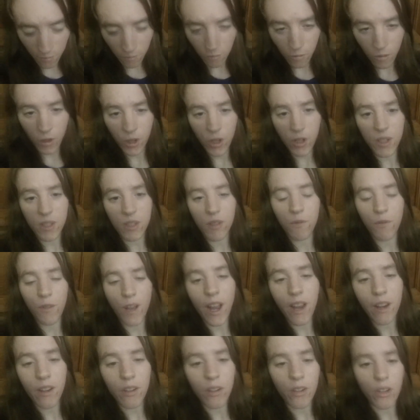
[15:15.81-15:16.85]
for it is
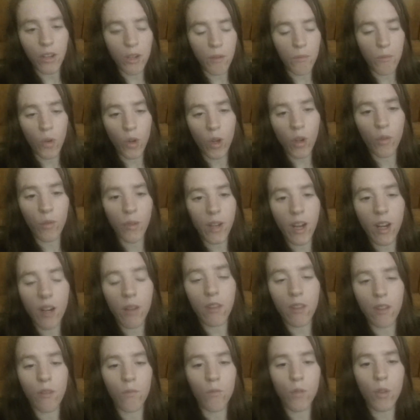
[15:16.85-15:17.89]
finer and more rare
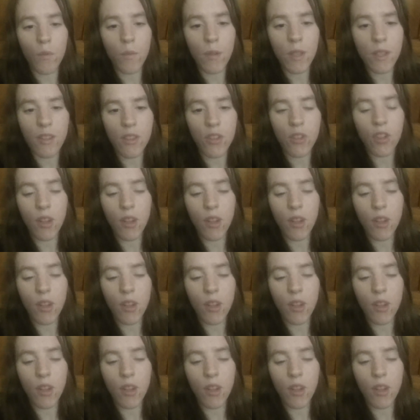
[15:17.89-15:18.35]
than rubies,